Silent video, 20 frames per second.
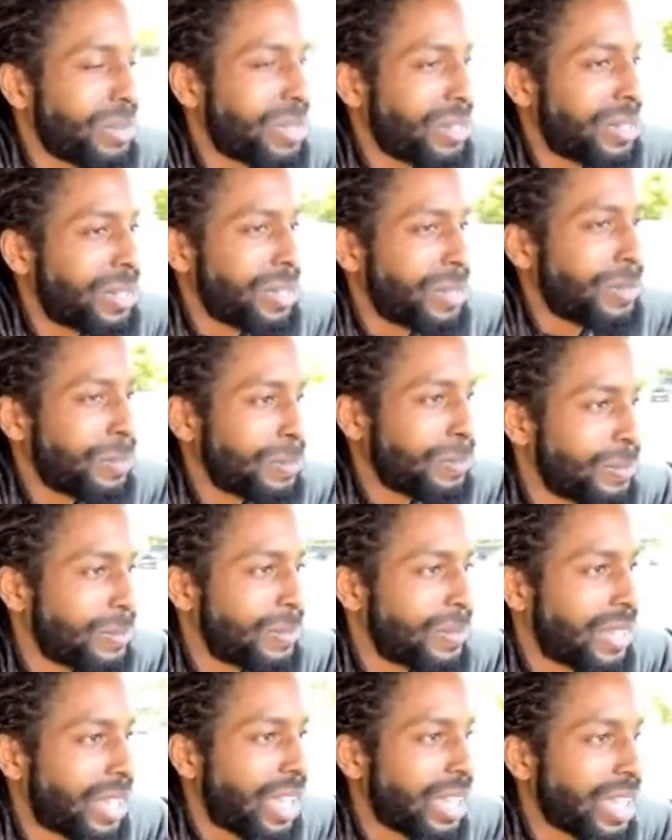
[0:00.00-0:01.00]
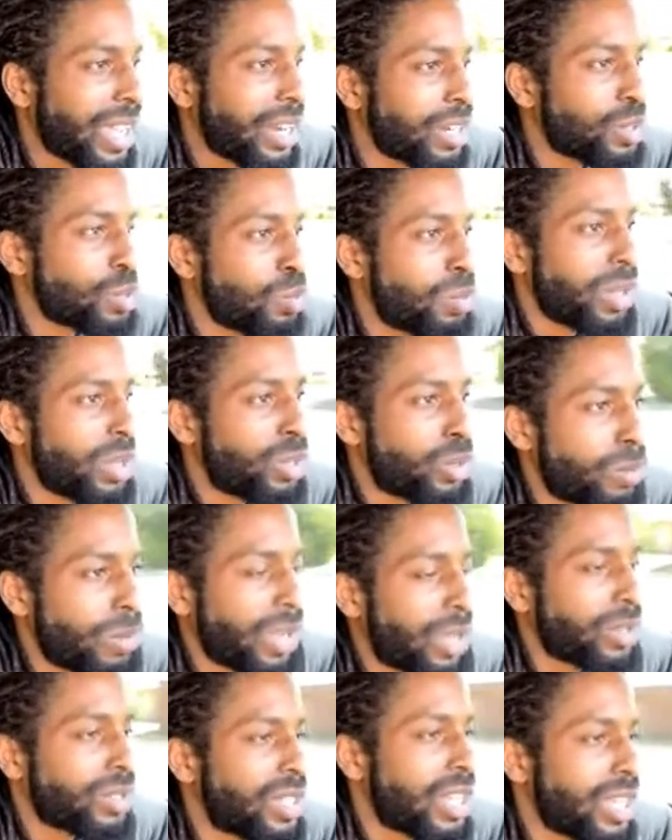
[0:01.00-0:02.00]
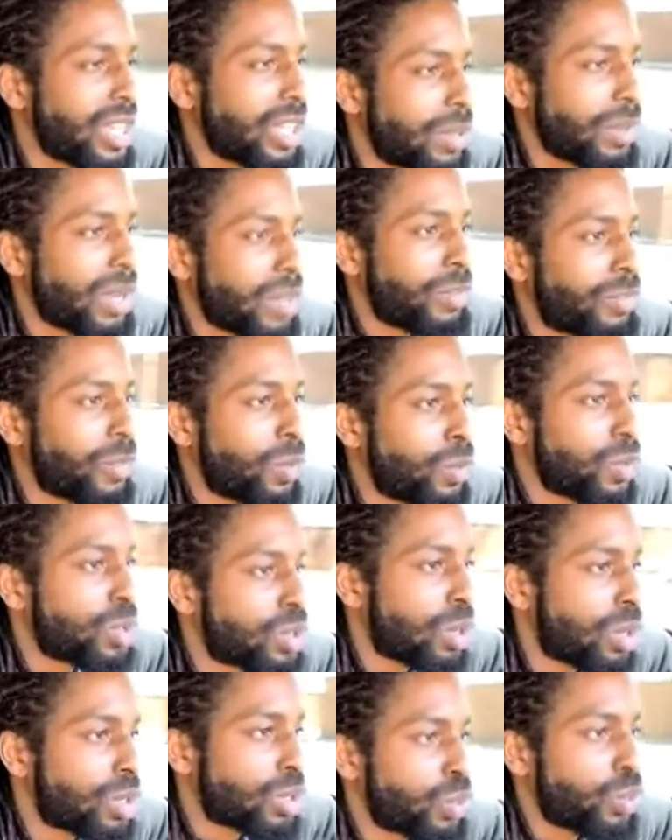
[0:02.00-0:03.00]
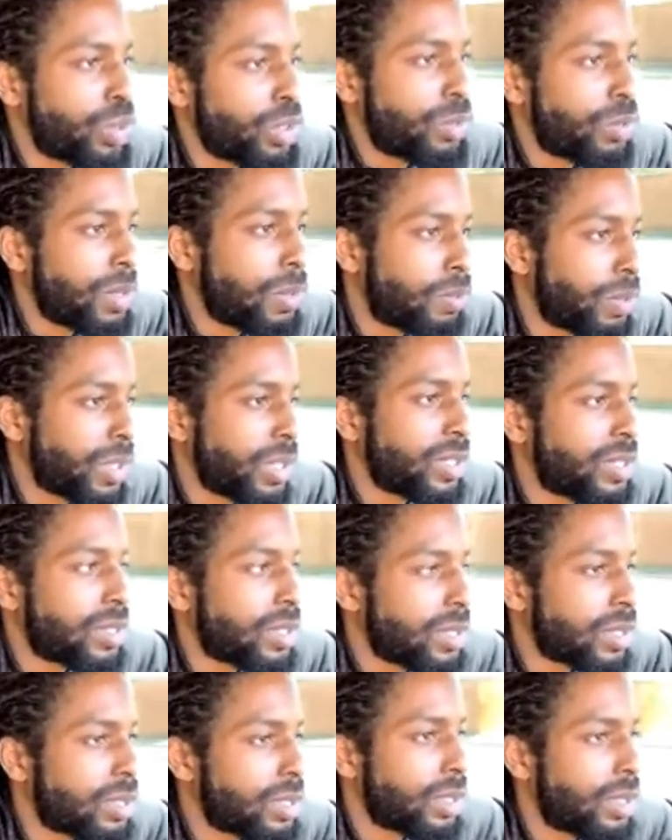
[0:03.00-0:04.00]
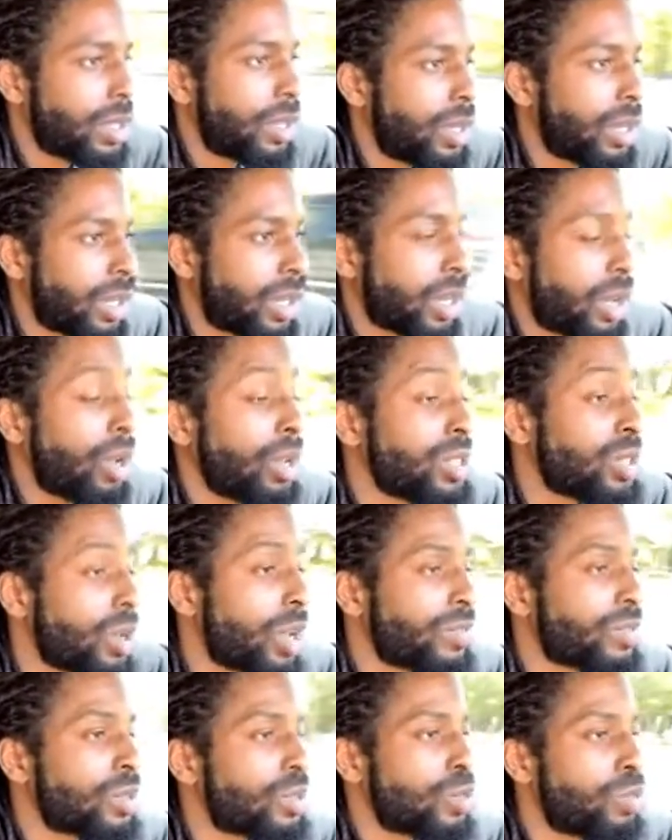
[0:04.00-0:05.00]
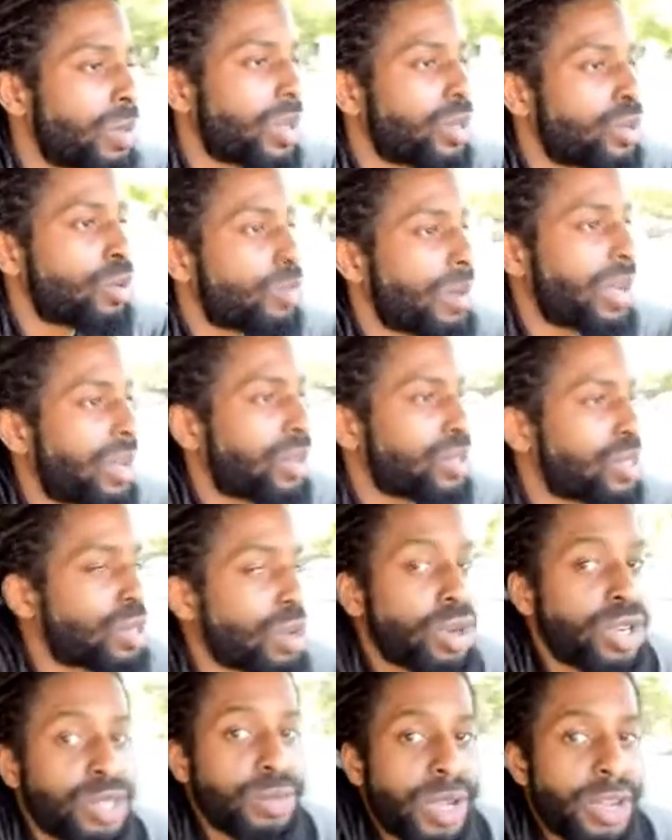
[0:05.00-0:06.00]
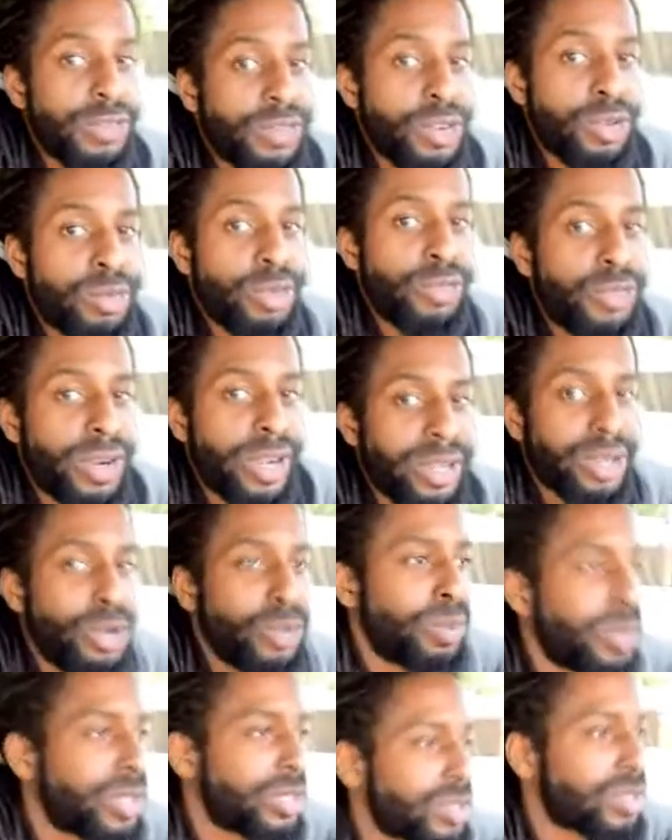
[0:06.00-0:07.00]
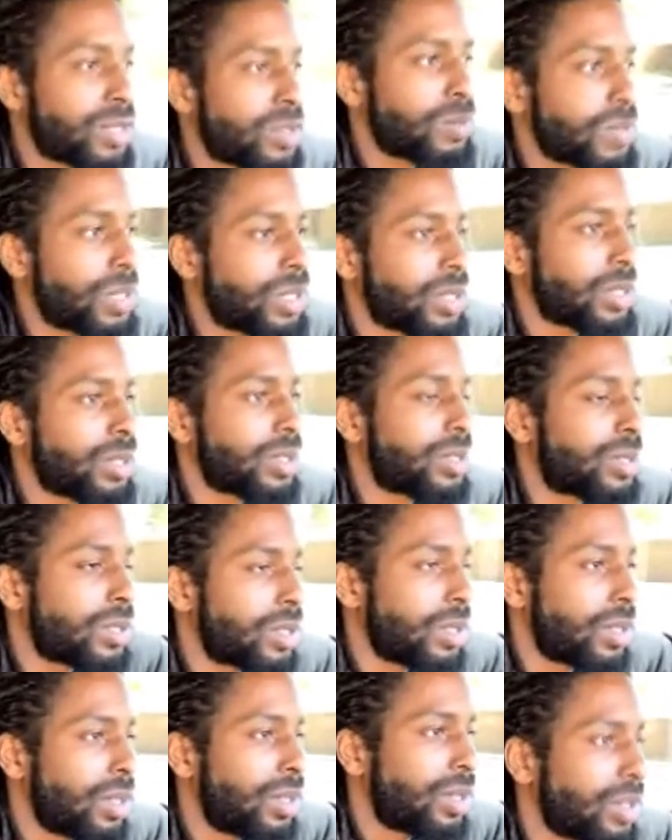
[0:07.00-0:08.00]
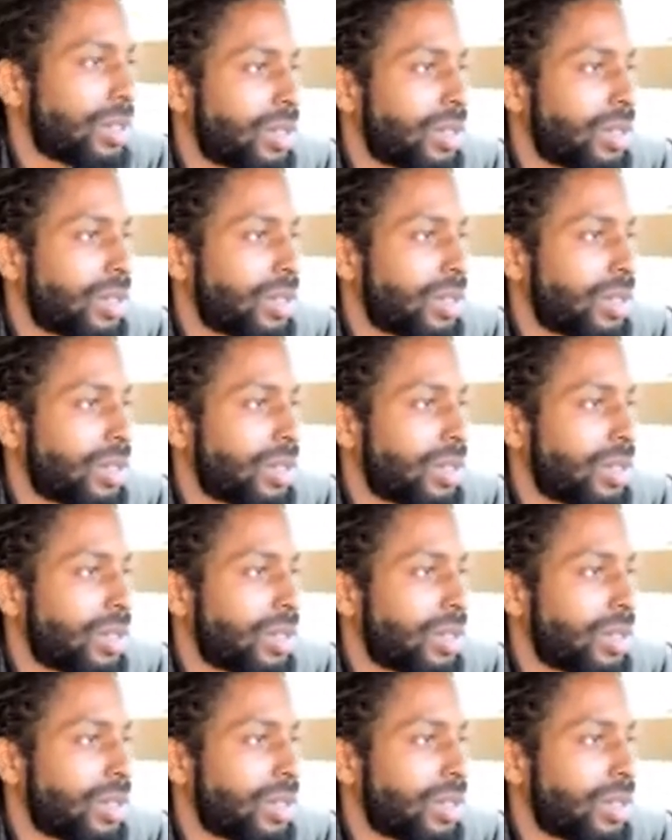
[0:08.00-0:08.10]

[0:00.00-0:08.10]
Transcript: But I got to do better about taking my phone charger with me places, and I also have to do better about charging my phone before I go places because